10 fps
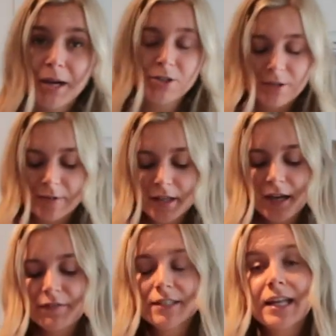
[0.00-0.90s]
My dream in
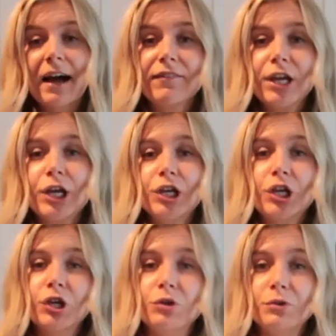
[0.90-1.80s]
life is to have like a
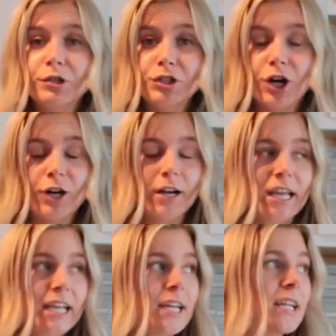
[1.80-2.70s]
huge
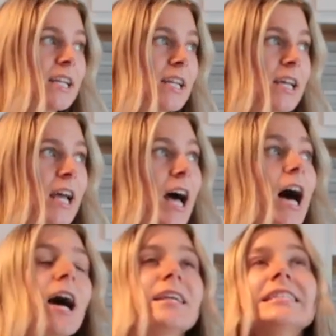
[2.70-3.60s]
garden.
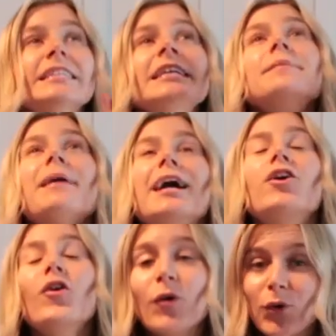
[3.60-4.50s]
Honestly,
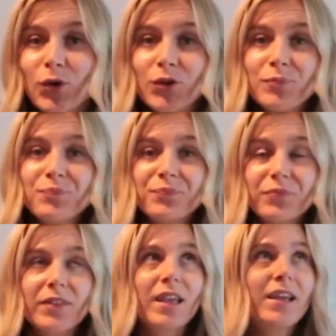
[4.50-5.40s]
my goal
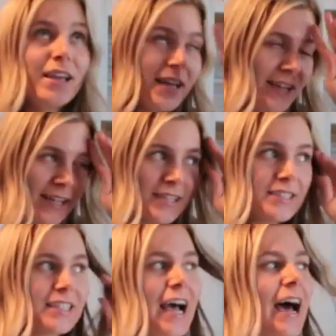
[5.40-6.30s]

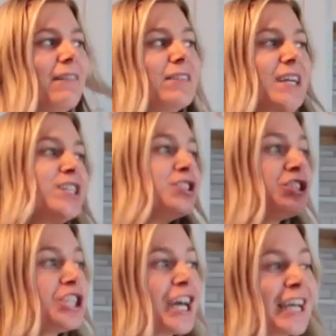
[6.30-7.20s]
is to have like
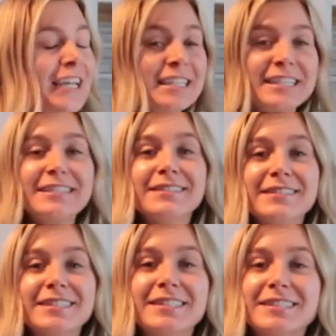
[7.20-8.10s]

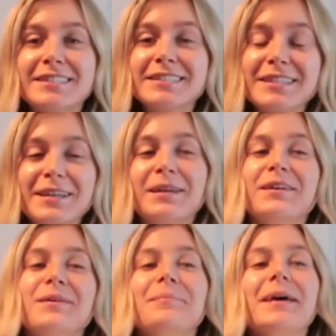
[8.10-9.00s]
chickens,
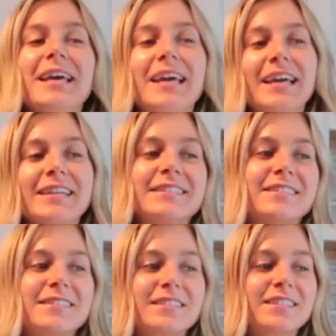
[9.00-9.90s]

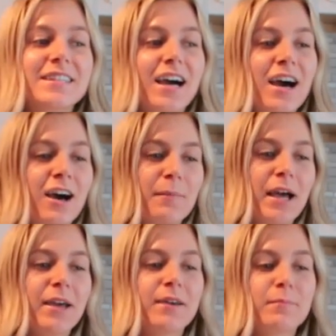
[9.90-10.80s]
pigs,
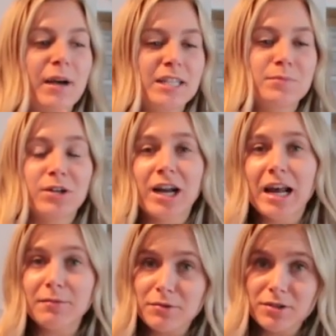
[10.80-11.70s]
My spirit
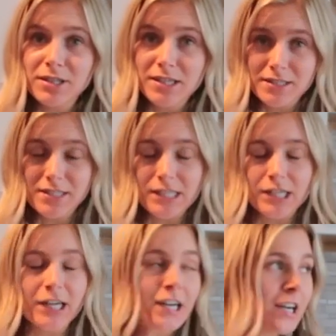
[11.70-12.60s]
animal is
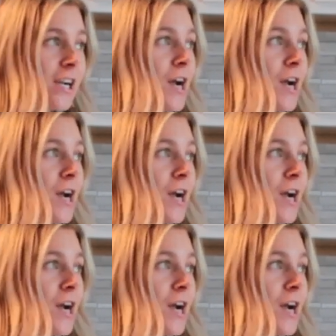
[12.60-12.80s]
deer.